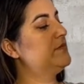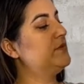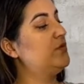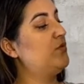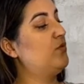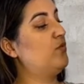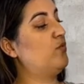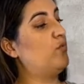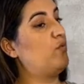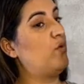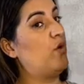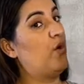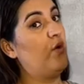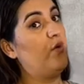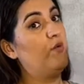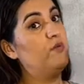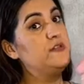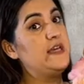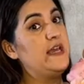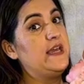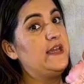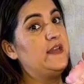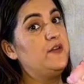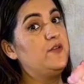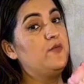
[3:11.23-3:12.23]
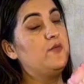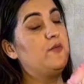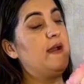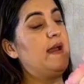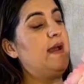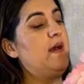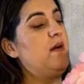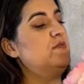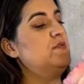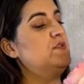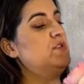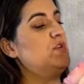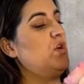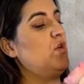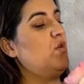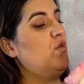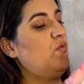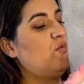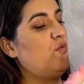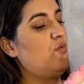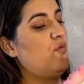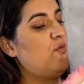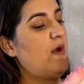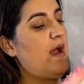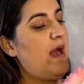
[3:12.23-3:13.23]
Rotate it around,
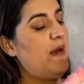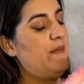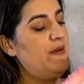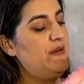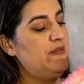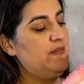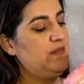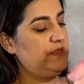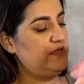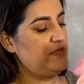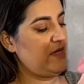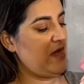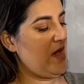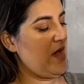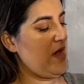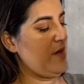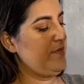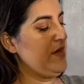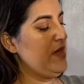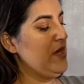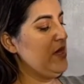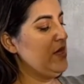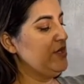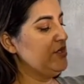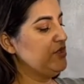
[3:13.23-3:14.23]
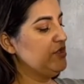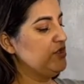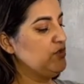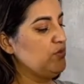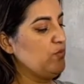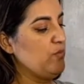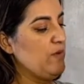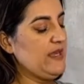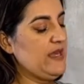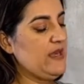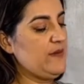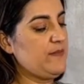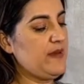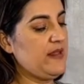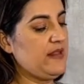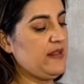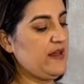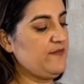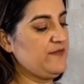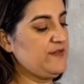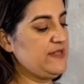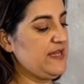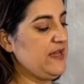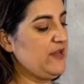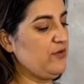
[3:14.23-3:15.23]
grabbing the top, swinging my
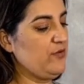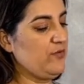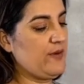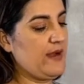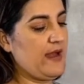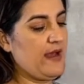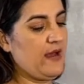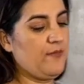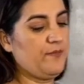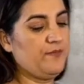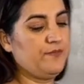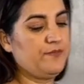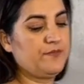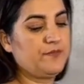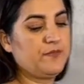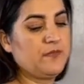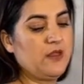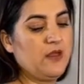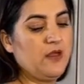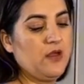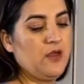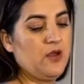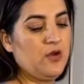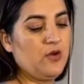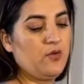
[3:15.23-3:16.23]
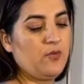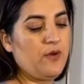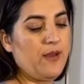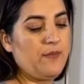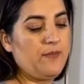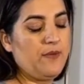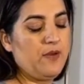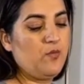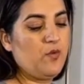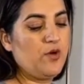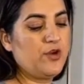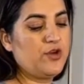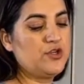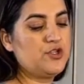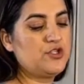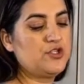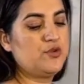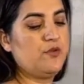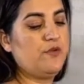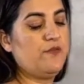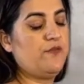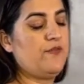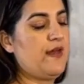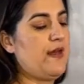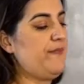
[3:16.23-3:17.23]
left hand around, grabbing 1 or
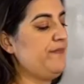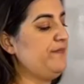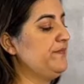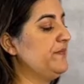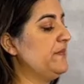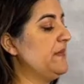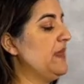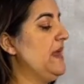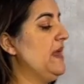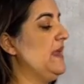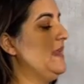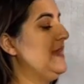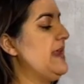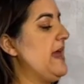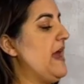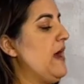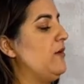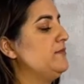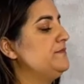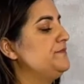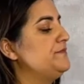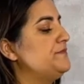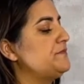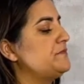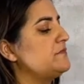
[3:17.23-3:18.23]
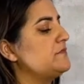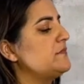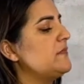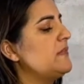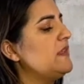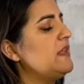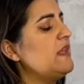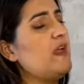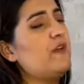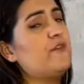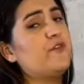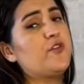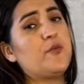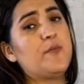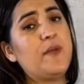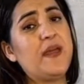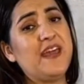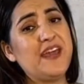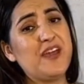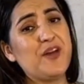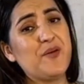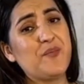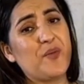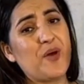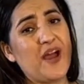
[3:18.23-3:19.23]
2 of them. Now, if you're
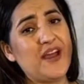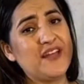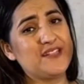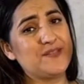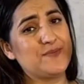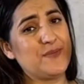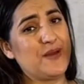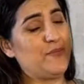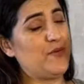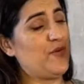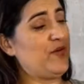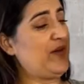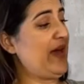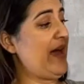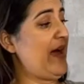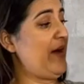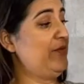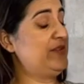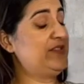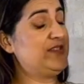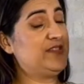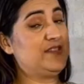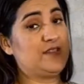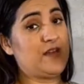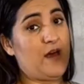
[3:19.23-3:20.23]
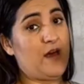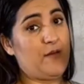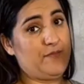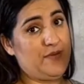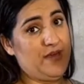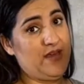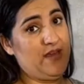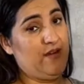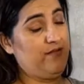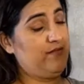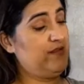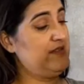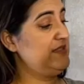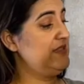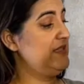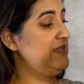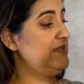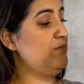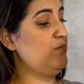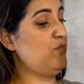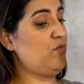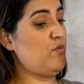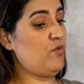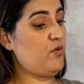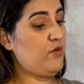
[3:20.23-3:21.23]
making a bridesmaid bouquet, I would stop here. This is
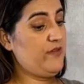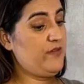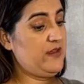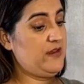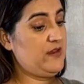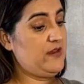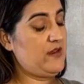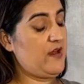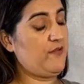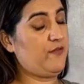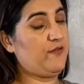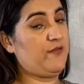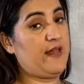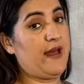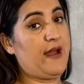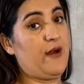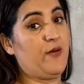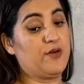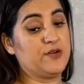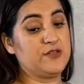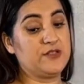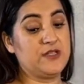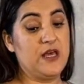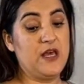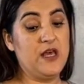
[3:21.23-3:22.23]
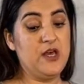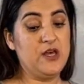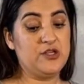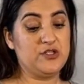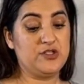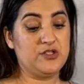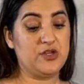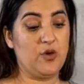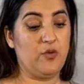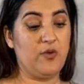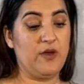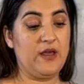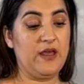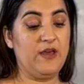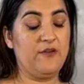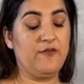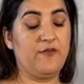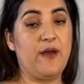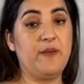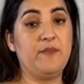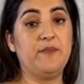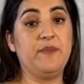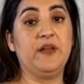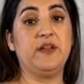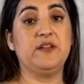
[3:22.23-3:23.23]
more than enough flowers. So if
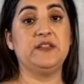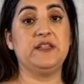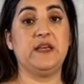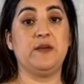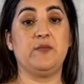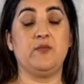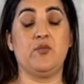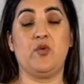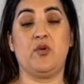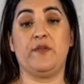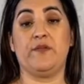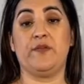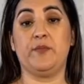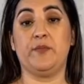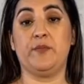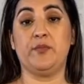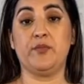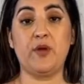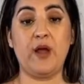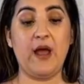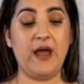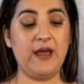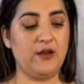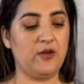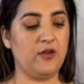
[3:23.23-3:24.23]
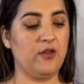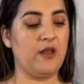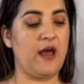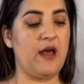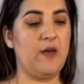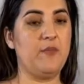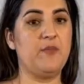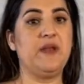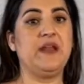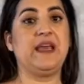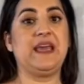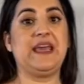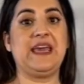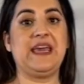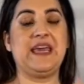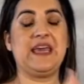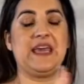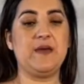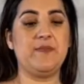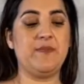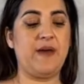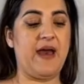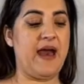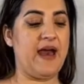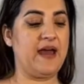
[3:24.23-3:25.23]
I'm building more of a bridal, I'm going to
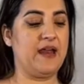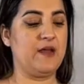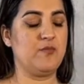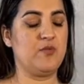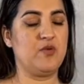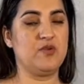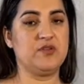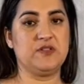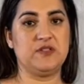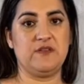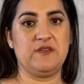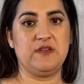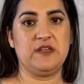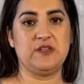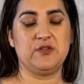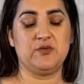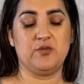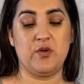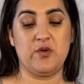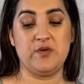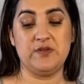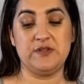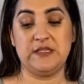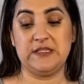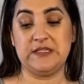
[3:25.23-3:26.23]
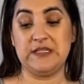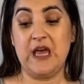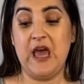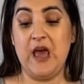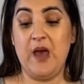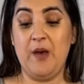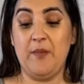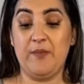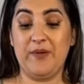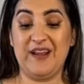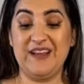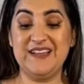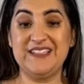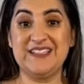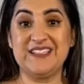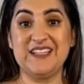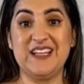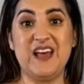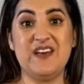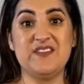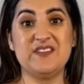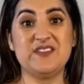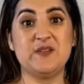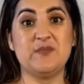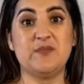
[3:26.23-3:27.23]
keep adding most of these roses, but I still
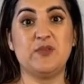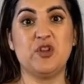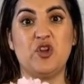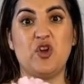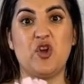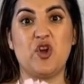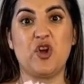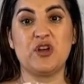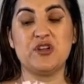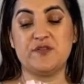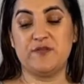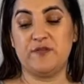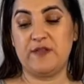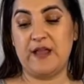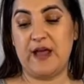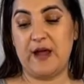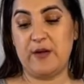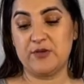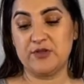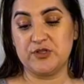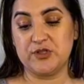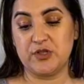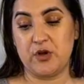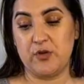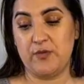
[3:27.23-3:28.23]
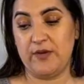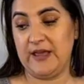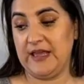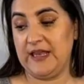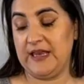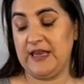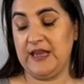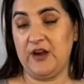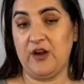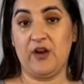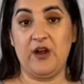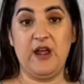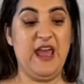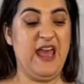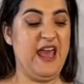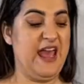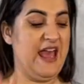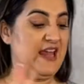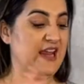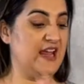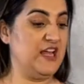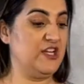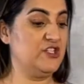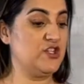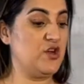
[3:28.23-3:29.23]
have some large flowers going in here,
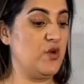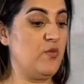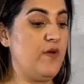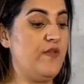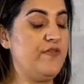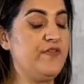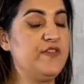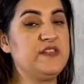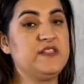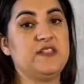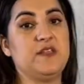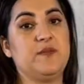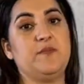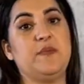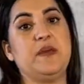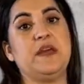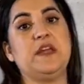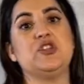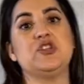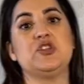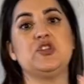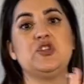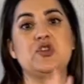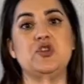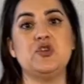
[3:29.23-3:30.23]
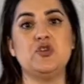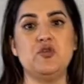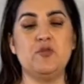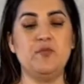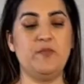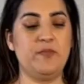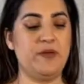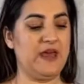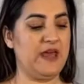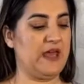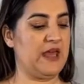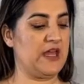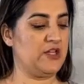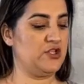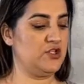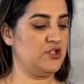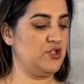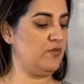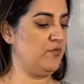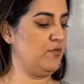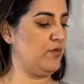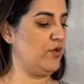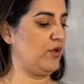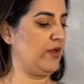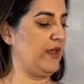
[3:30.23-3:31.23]
and I don't want this to be too big and
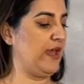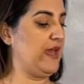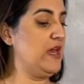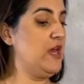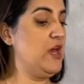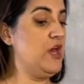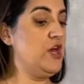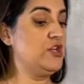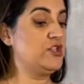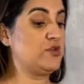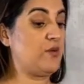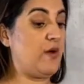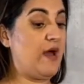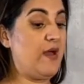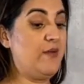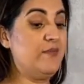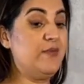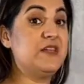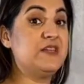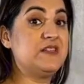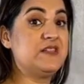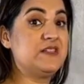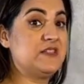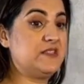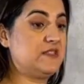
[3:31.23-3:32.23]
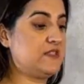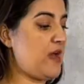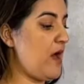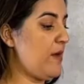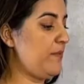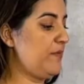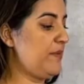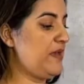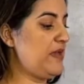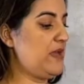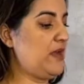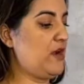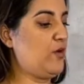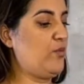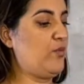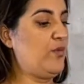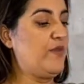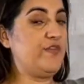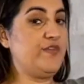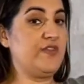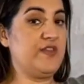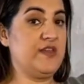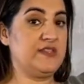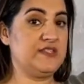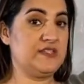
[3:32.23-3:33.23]
too bulky. So I'm going to stop here
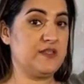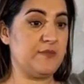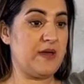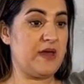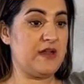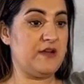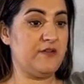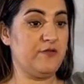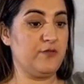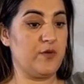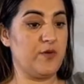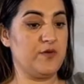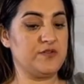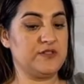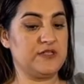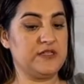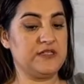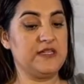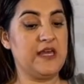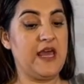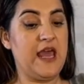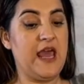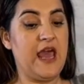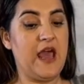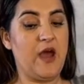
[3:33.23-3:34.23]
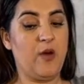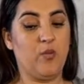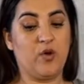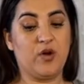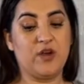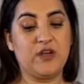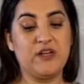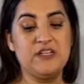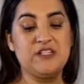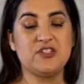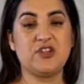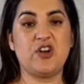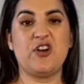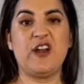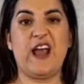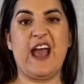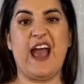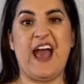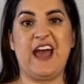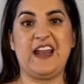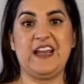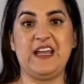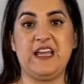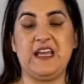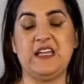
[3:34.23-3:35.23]
with this amount of roses, and we're going to start
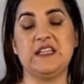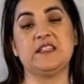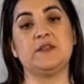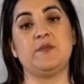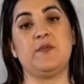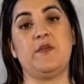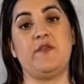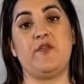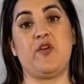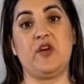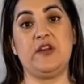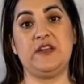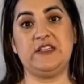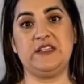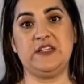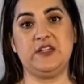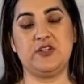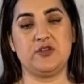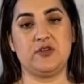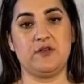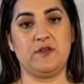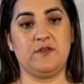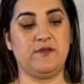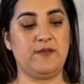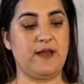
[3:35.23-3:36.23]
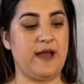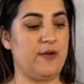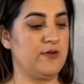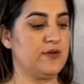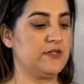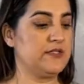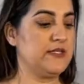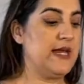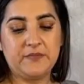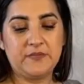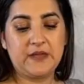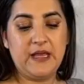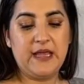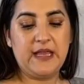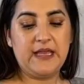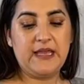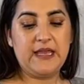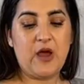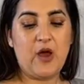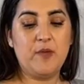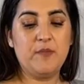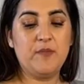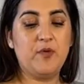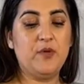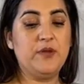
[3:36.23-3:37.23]
adding in some of our additional flowers.
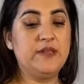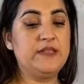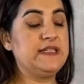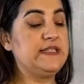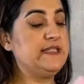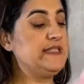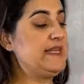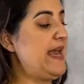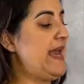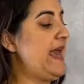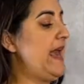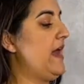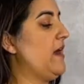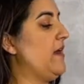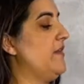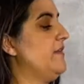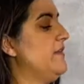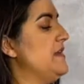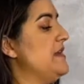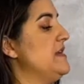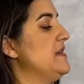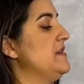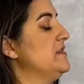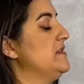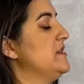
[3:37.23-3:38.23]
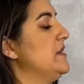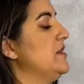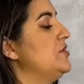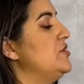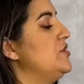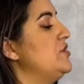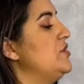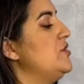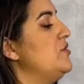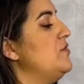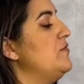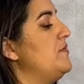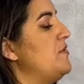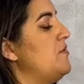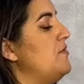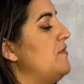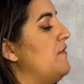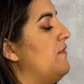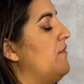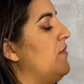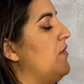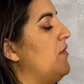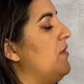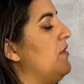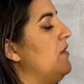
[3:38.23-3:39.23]
Now I'm going to take these 2
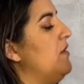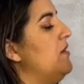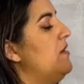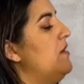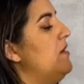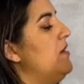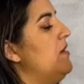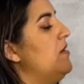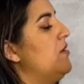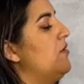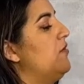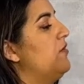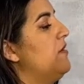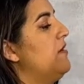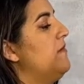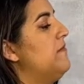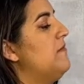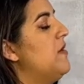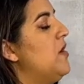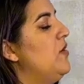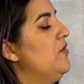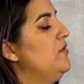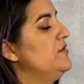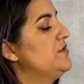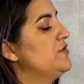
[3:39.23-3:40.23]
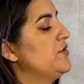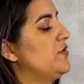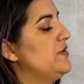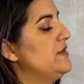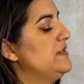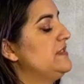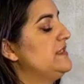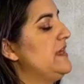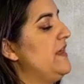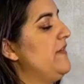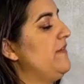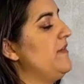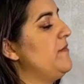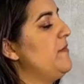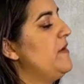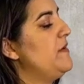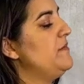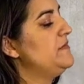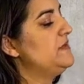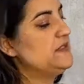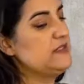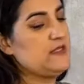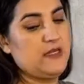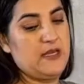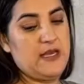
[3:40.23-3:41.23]
beautiful cremones or
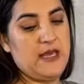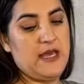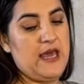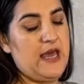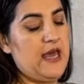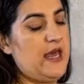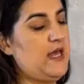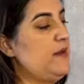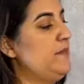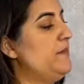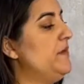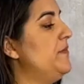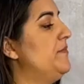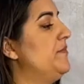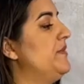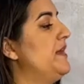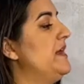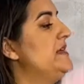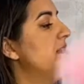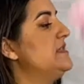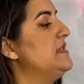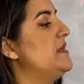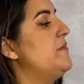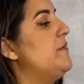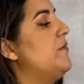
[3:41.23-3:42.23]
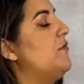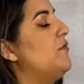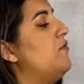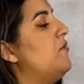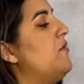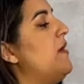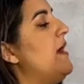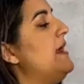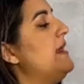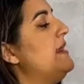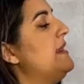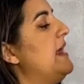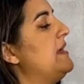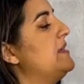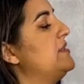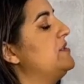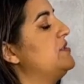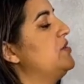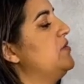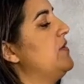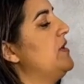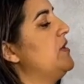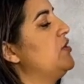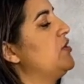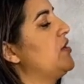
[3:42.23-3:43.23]
chrysanthemums, and I'm going to place them right next
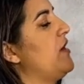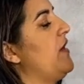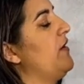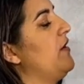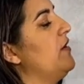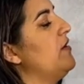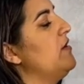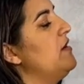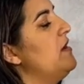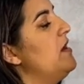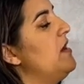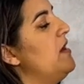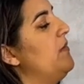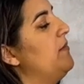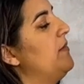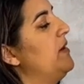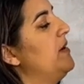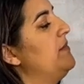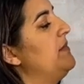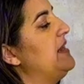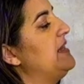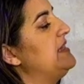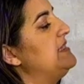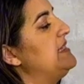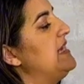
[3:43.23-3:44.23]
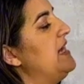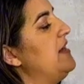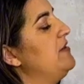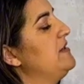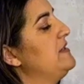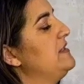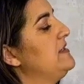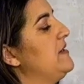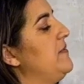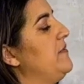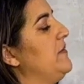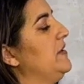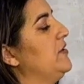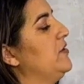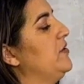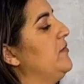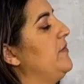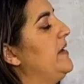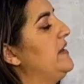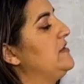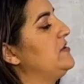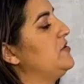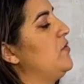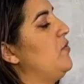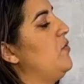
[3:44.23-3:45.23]
to each other, but I'm going to terrace them a little
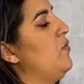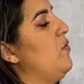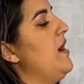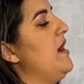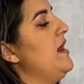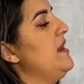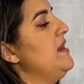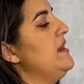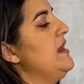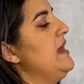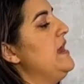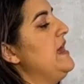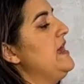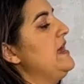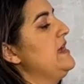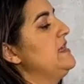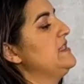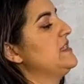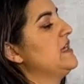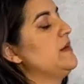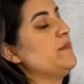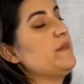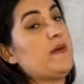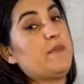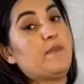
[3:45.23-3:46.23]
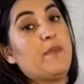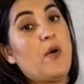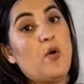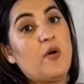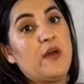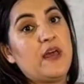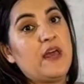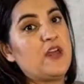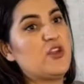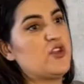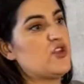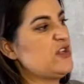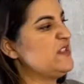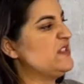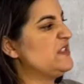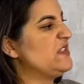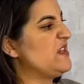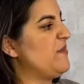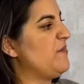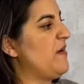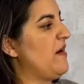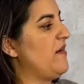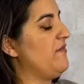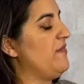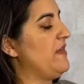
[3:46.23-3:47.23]
bit. So one is going to be poking just
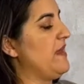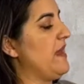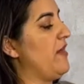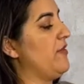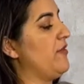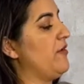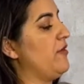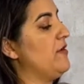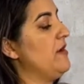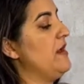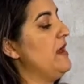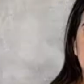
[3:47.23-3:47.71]
above the other.